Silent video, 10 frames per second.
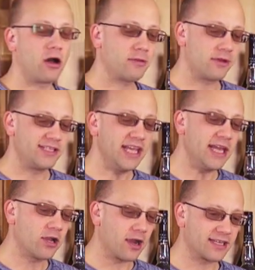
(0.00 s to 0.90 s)
all about
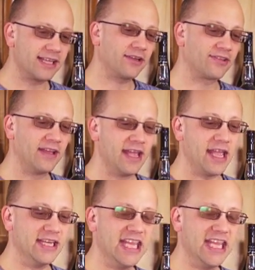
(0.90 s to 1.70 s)
tiki cocktails and